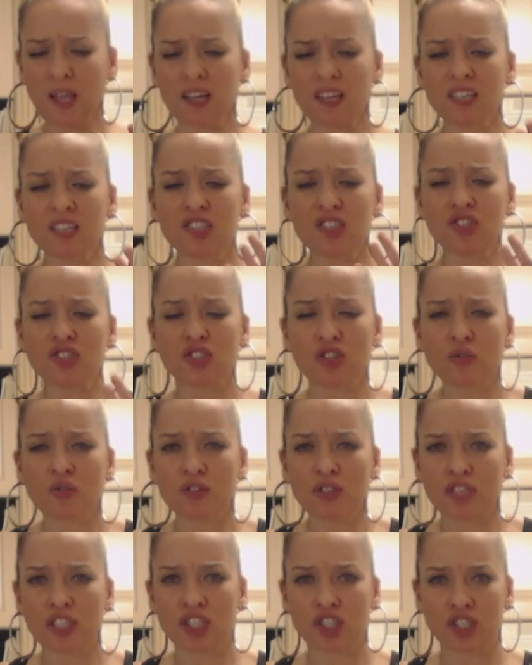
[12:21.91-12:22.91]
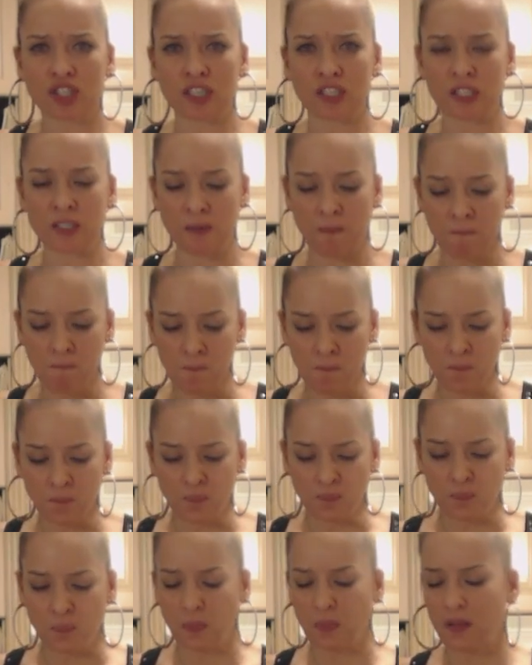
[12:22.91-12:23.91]
That is so delicious.
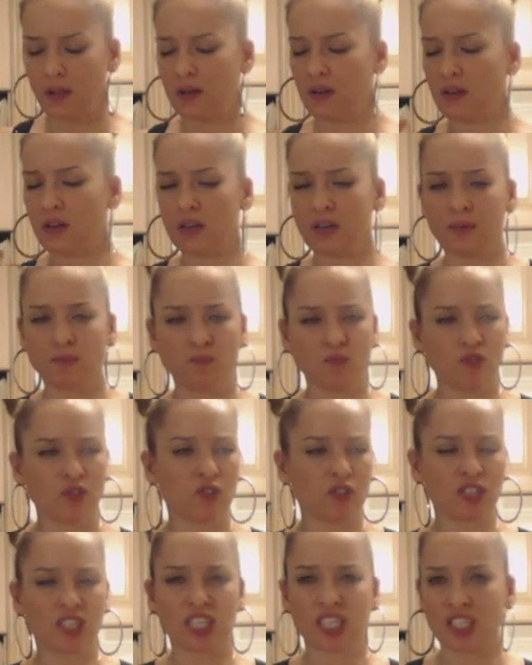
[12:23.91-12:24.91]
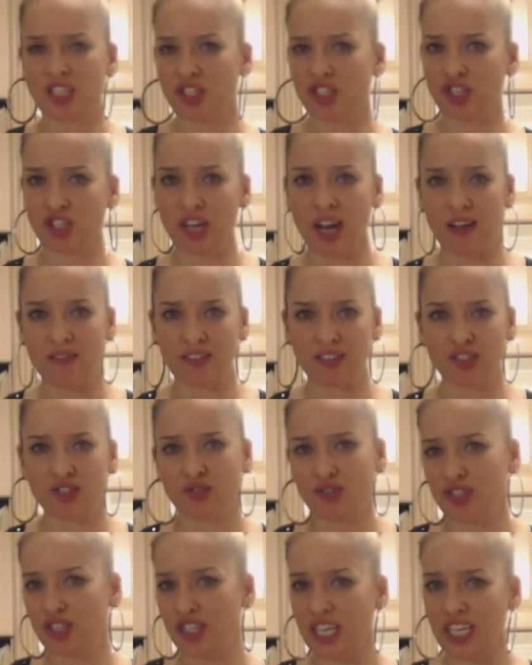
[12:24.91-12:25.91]
Oh, you can taste the
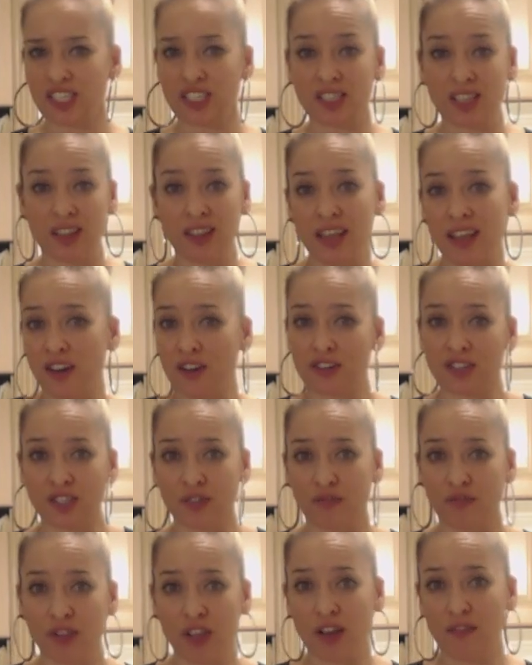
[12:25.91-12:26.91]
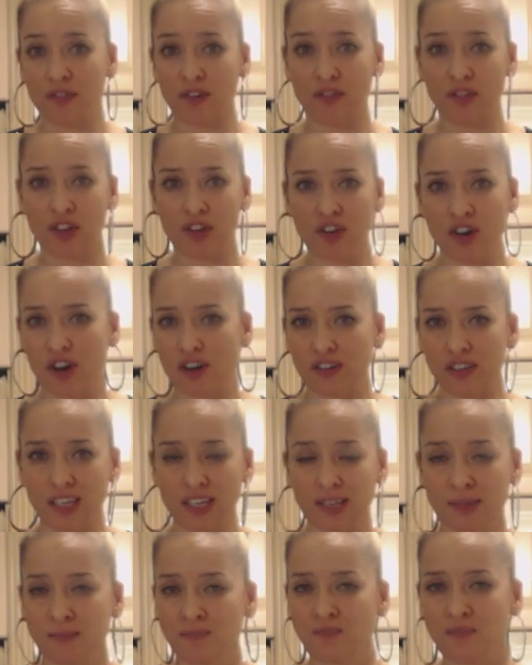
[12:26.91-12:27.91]
shallots. You can taste the layers of flavor, the
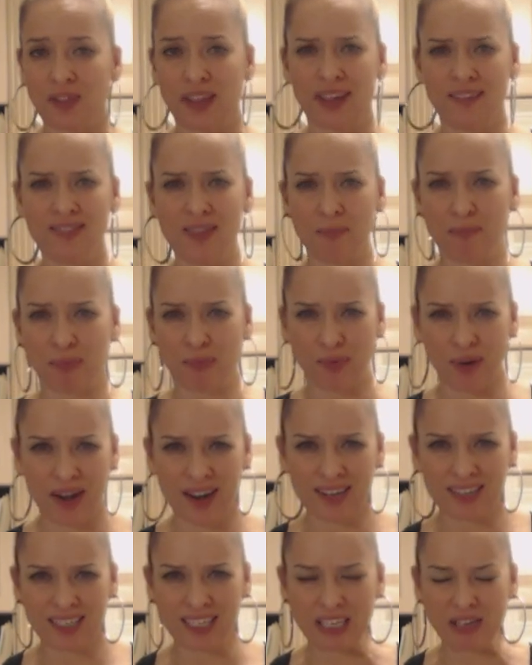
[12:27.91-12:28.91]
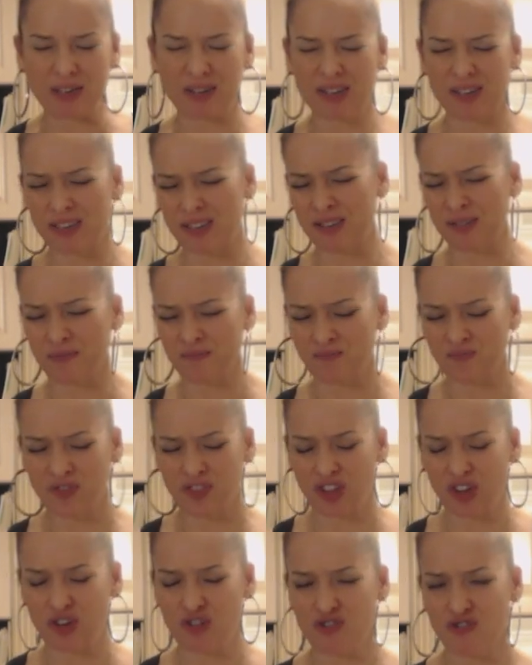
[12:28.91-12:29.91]
garlic and the brandy. Oh,
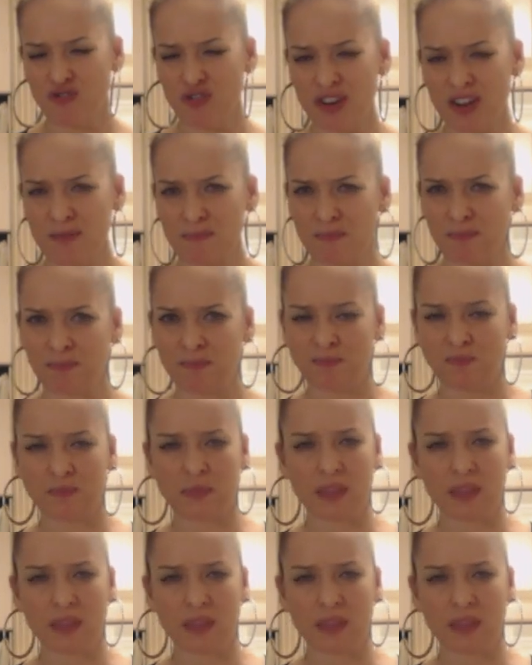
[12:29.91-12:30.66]
the cream.